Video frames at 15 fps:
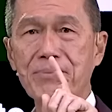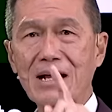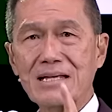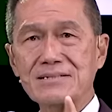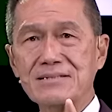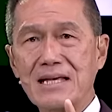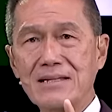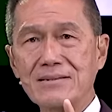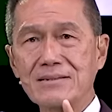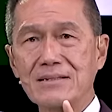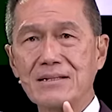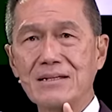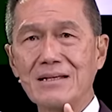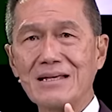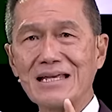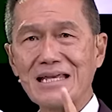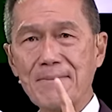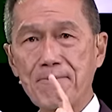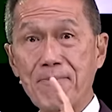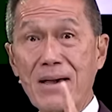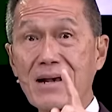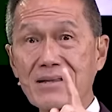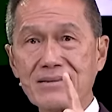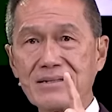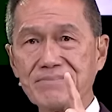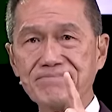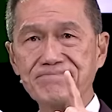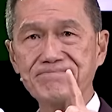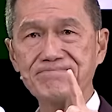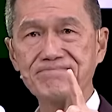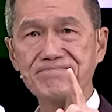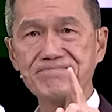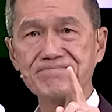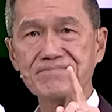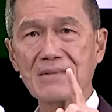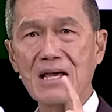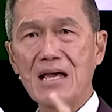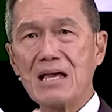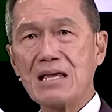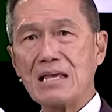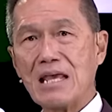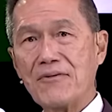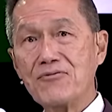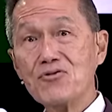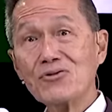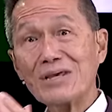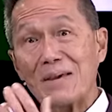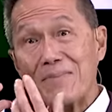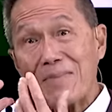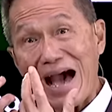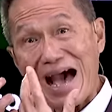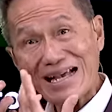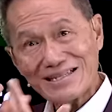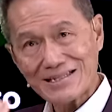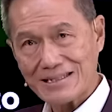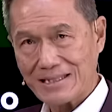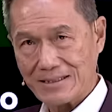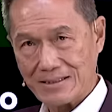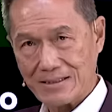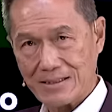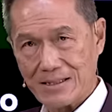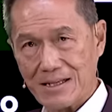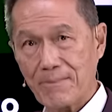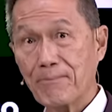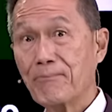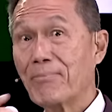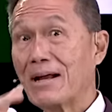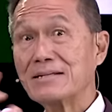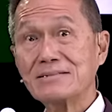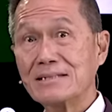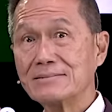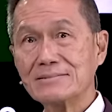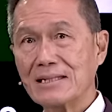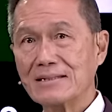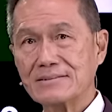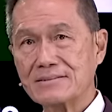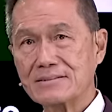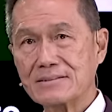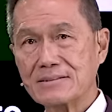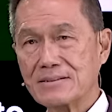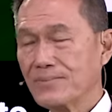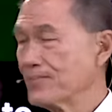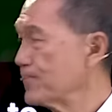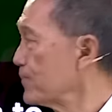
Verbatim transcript: present imperative. If you keep asking, present tense.